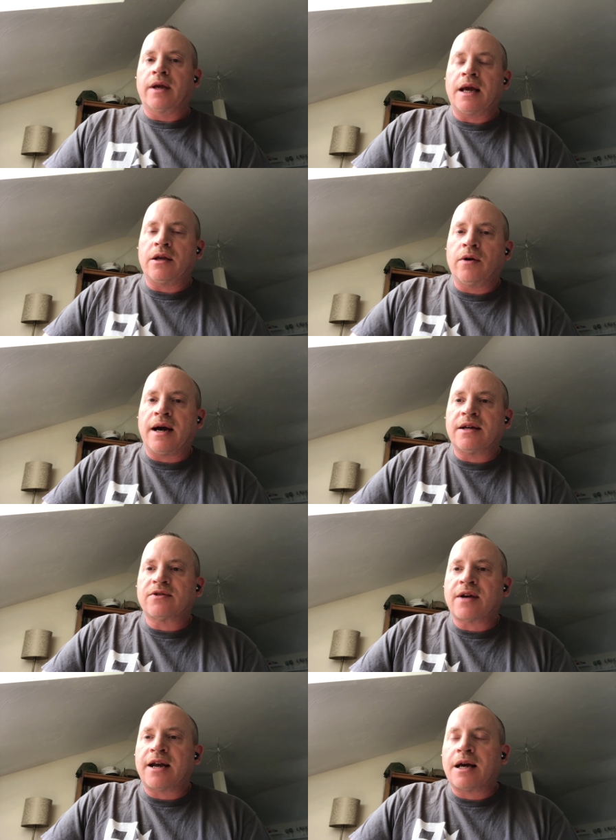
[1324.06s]
can get you guys
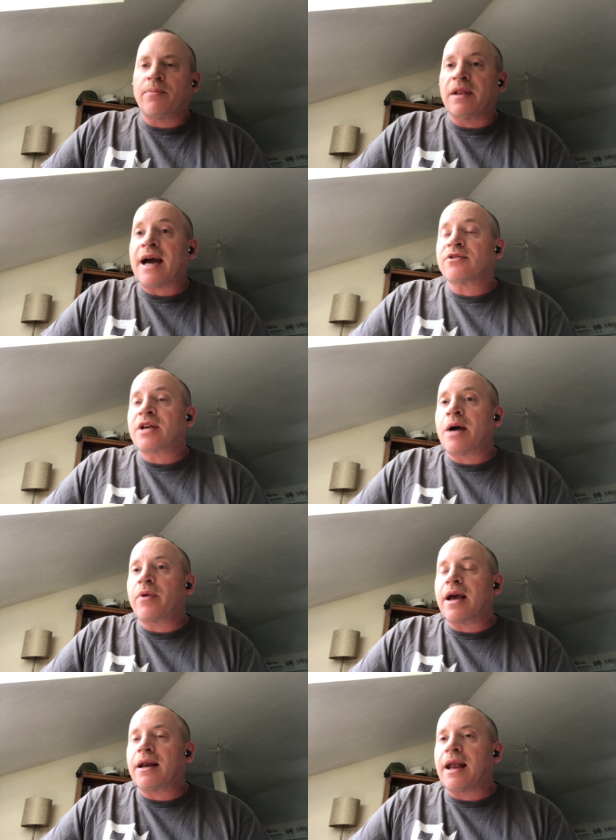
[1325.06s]
signed up. Last time
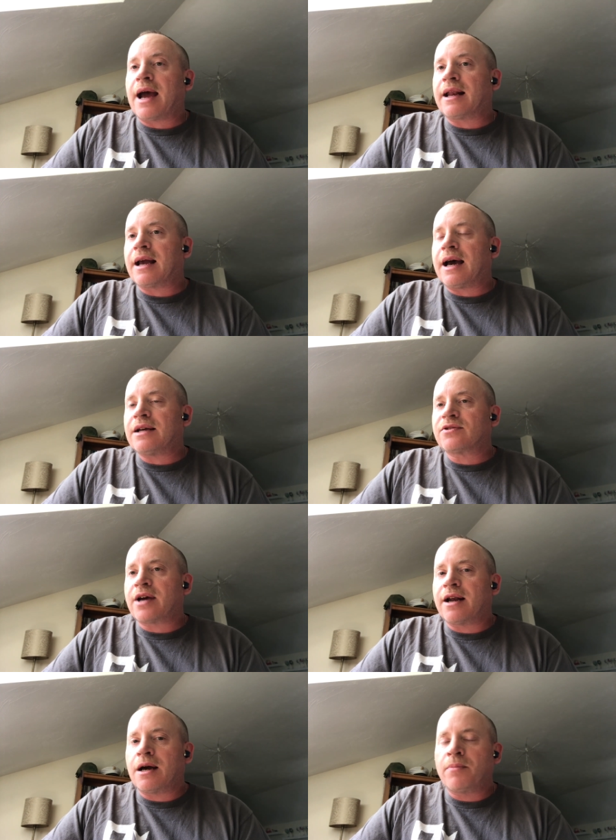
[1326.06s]
we had 9 guys
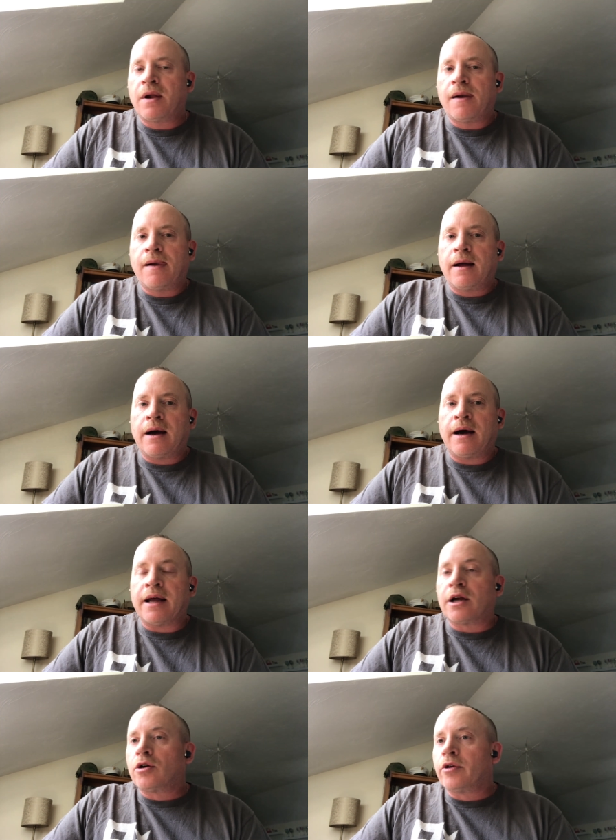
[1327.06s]
sign up,
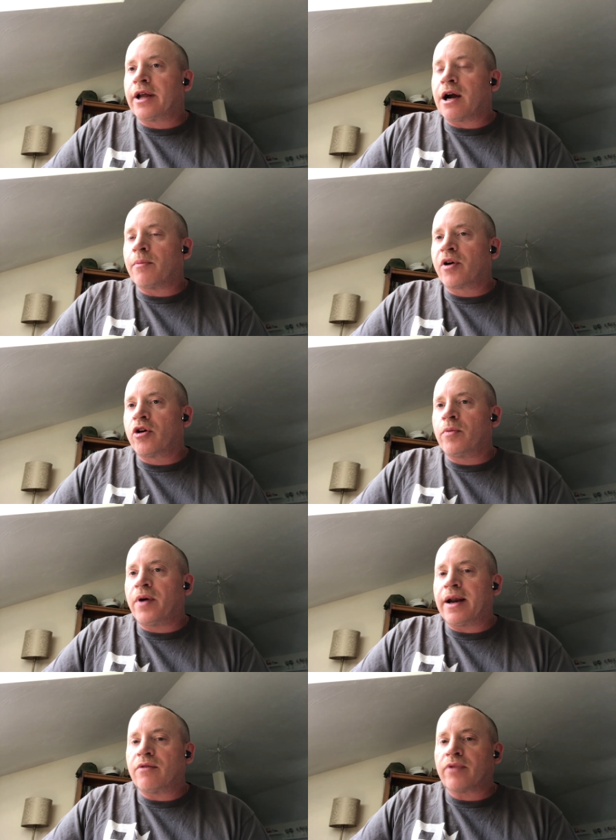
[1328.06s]
including our good
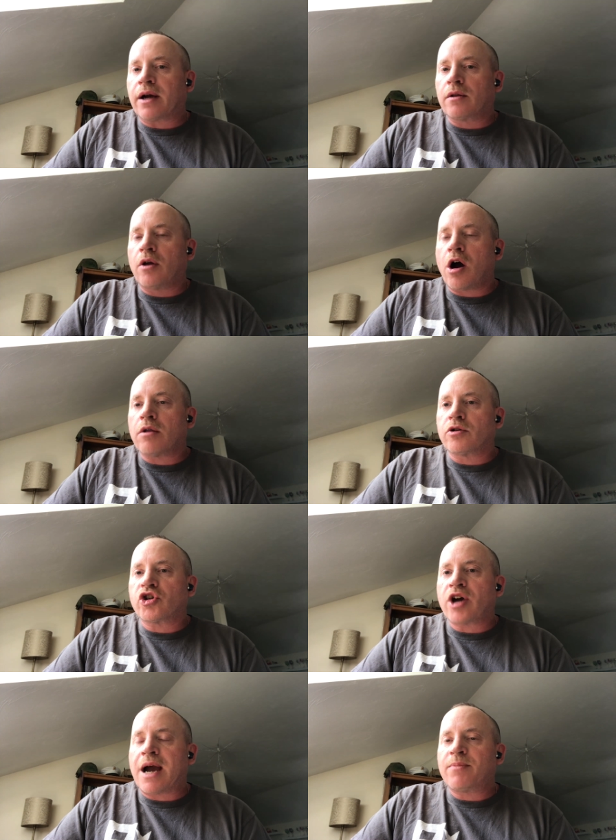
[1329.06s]
buddy Rick Lawler
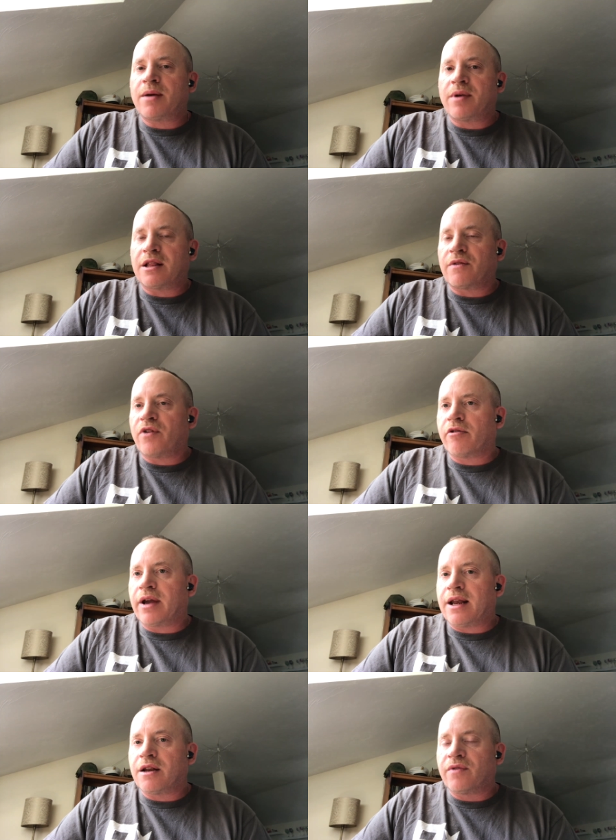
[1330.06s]
chimed in at the very
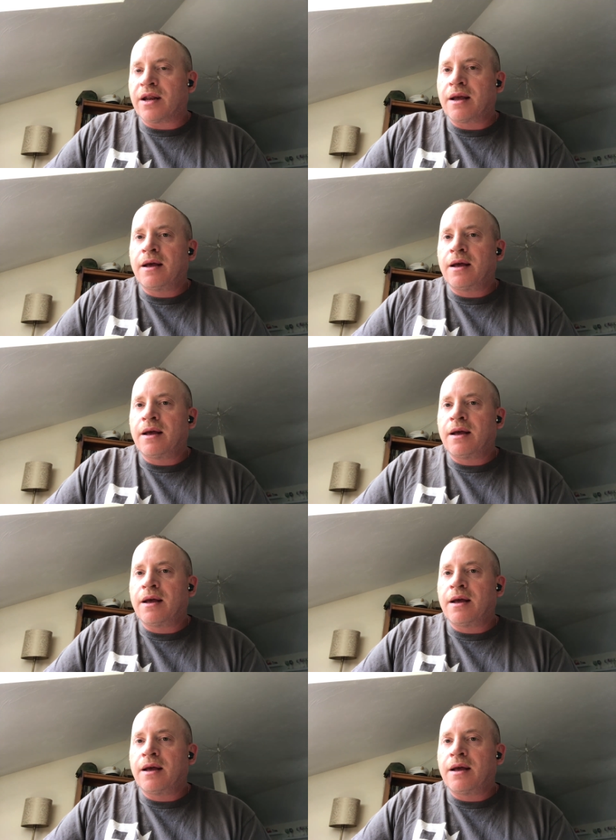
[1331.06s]
end of it.